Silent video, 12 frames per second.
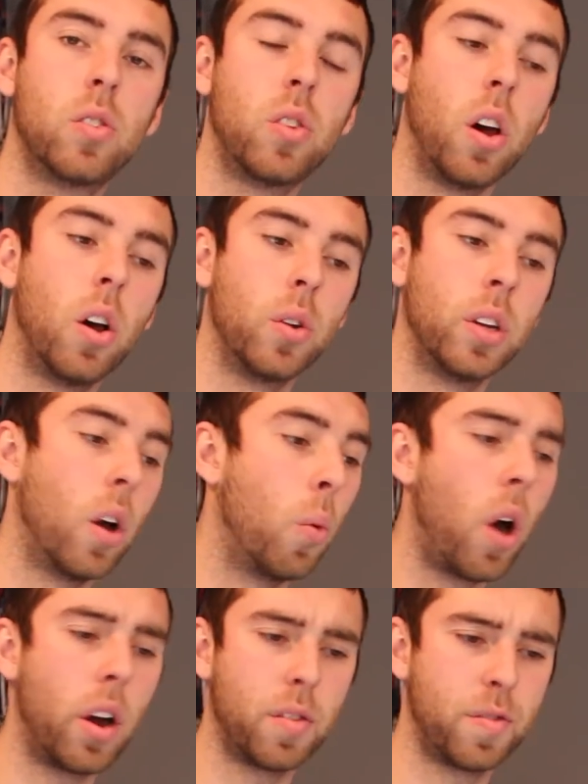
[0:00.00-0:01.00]
So,
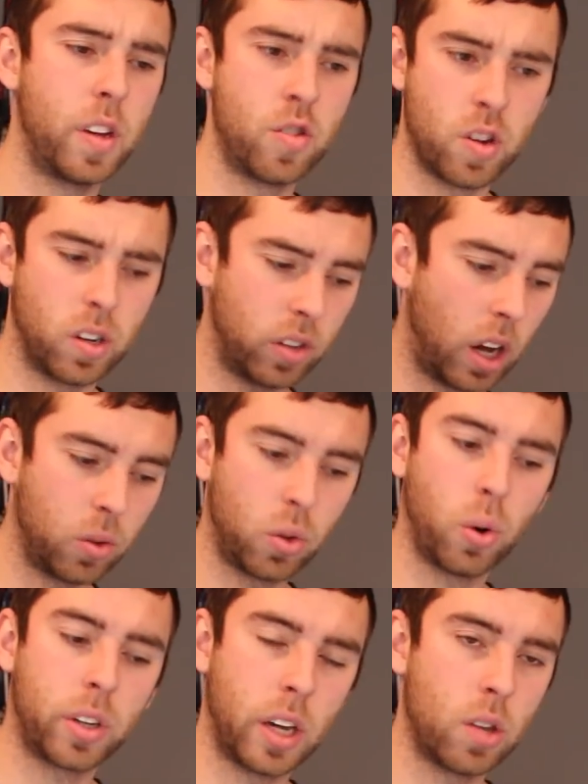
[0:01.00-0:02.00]
water features,
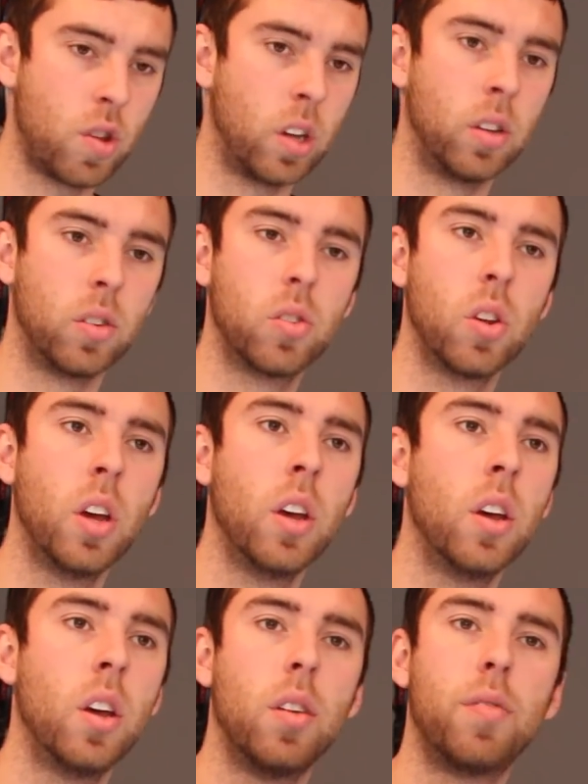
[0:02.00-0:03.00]
outdoor kitchens,
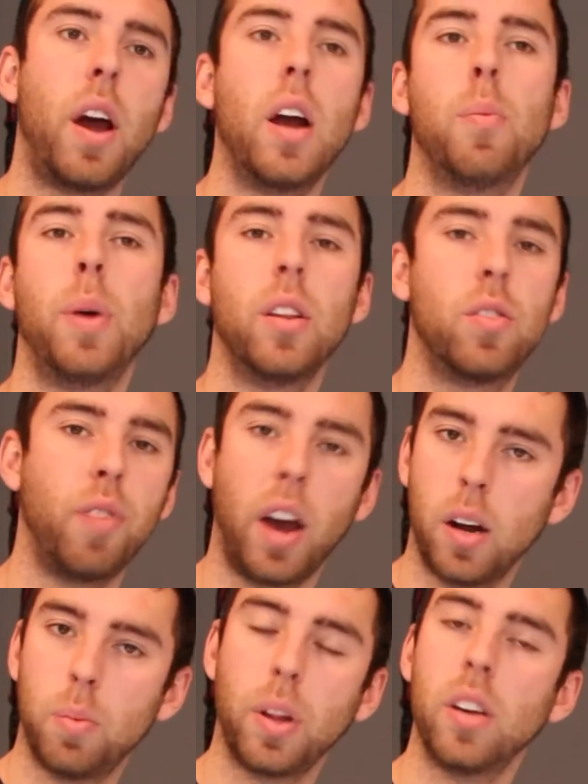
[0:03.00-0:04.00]
fire pits,
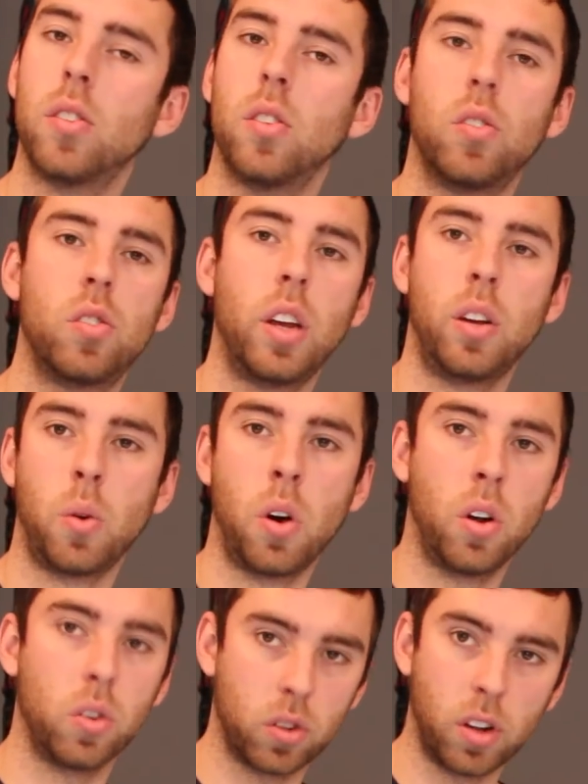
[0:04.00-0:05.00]
fireplaces, sitting
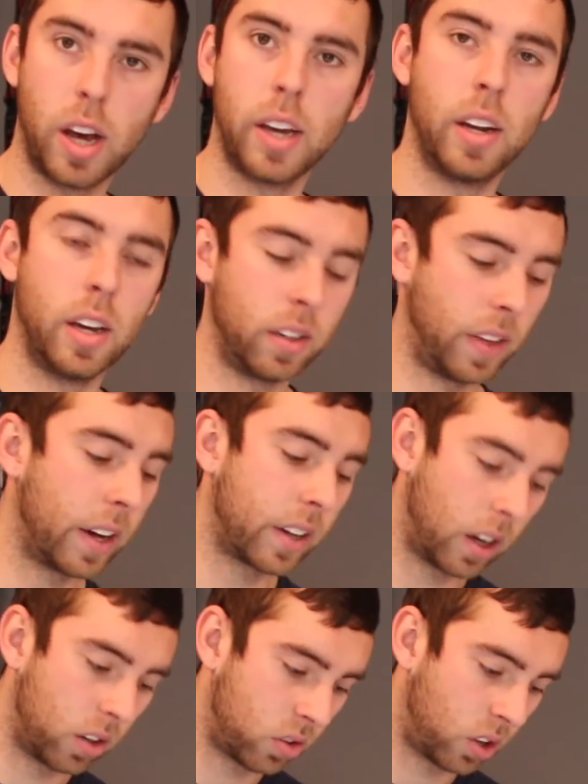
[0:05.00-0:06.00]
walls, lighting, that
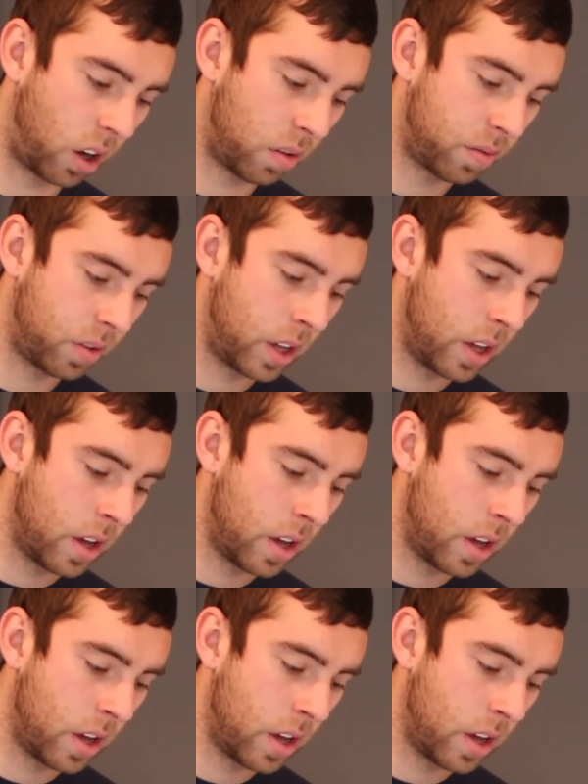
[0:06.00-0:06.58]
kind of stuff.